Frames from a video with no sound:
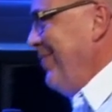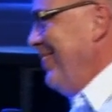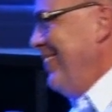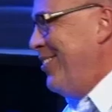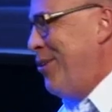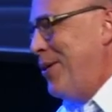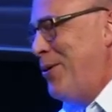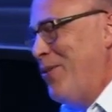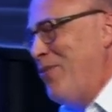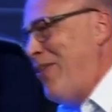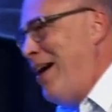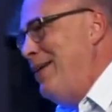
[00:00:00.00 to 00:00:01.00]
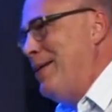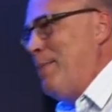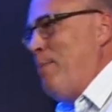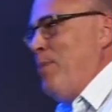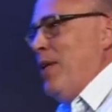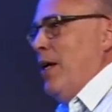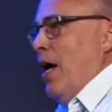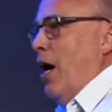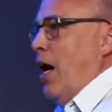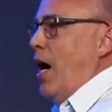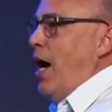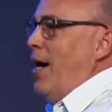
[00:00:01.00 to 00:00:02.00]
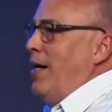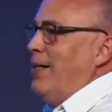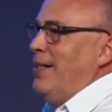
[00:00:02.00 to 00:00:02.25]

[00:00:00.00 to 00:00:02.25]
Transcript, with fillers: so I couldn't find it. Uh,